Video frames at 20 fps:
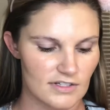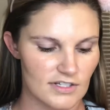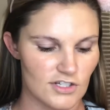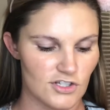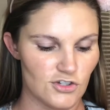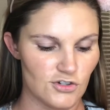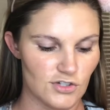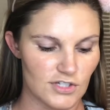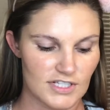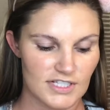
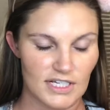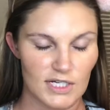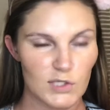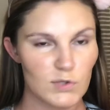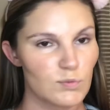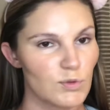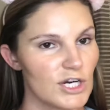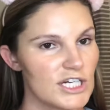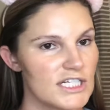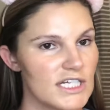Did you just get a
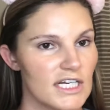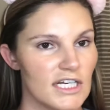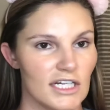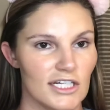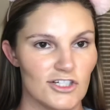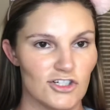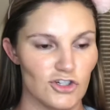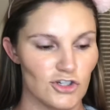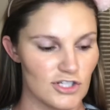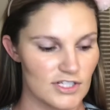spray tan?
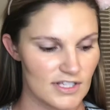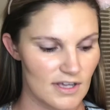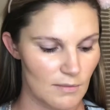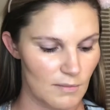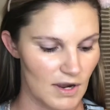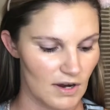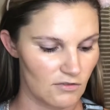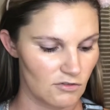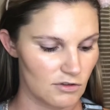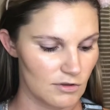Did you just come
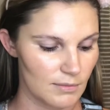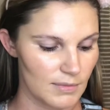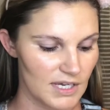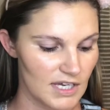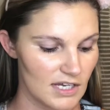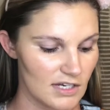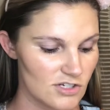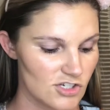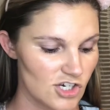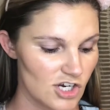back from the
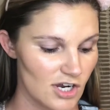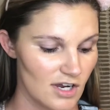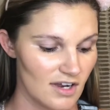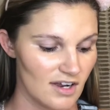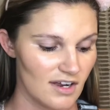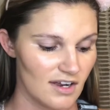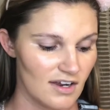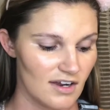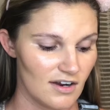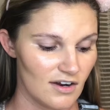beach?
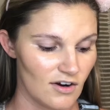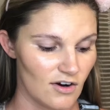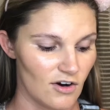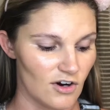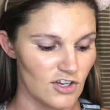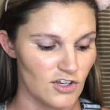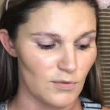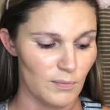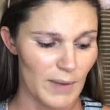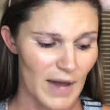
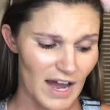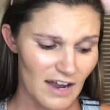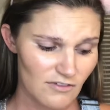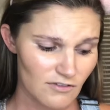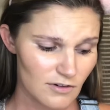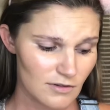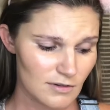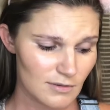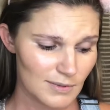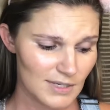Are you back
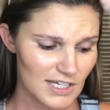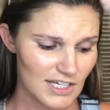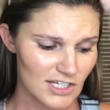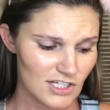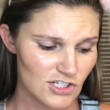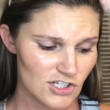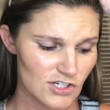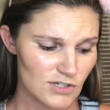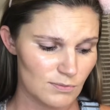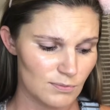from the
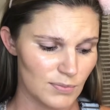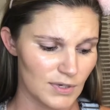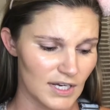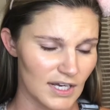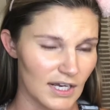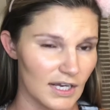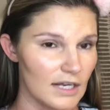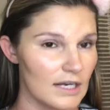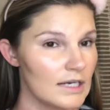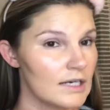beach
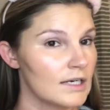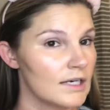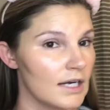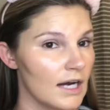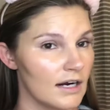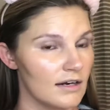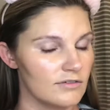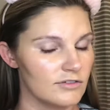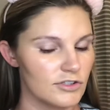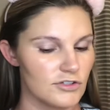but
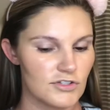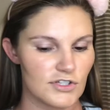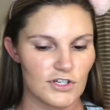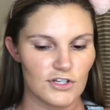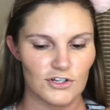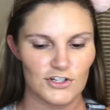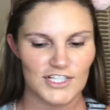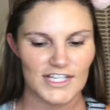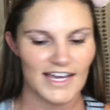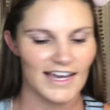kind of
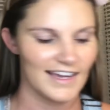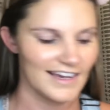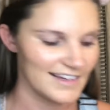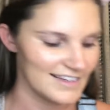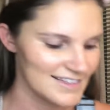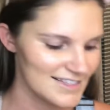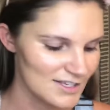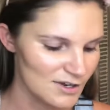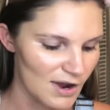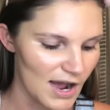losing your
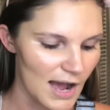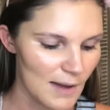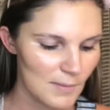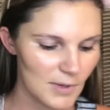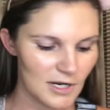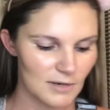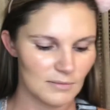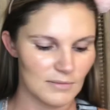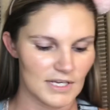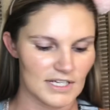tan? So I'm
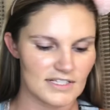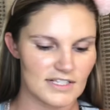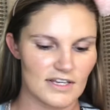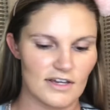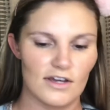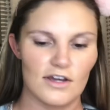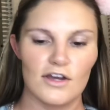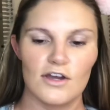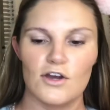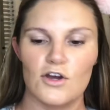gonna mix
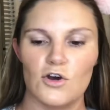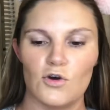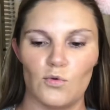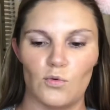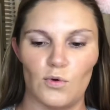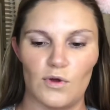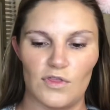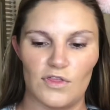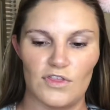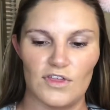it
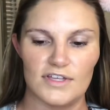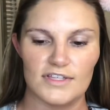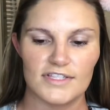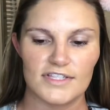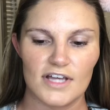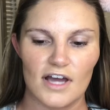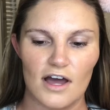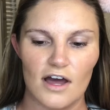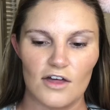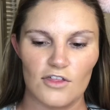with
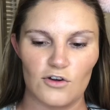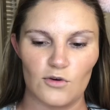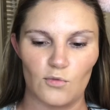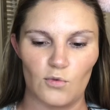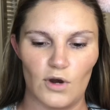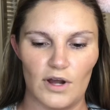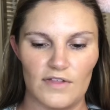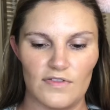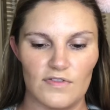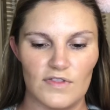this other
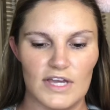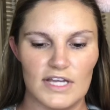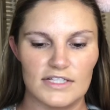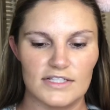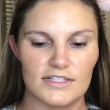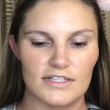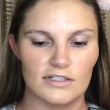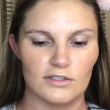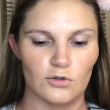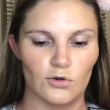one
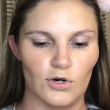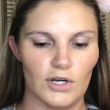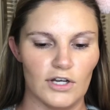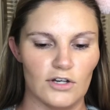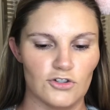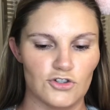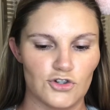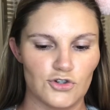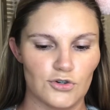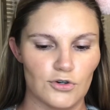that's the
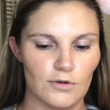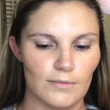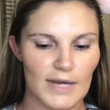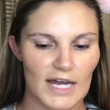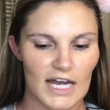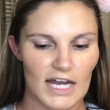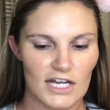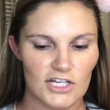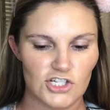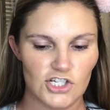L'Oreal True
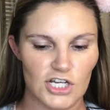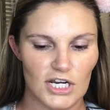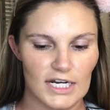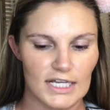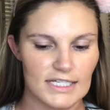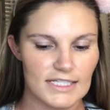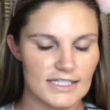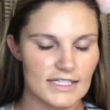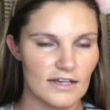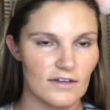Match, and
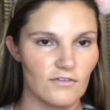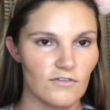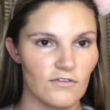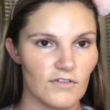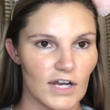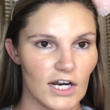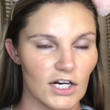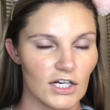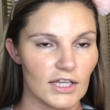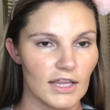it's in
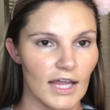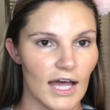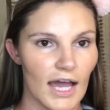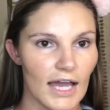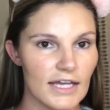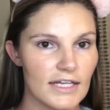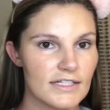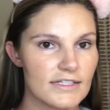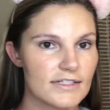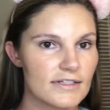Fair
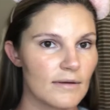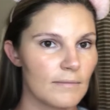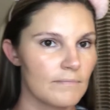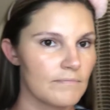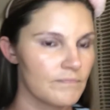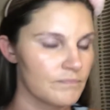Light.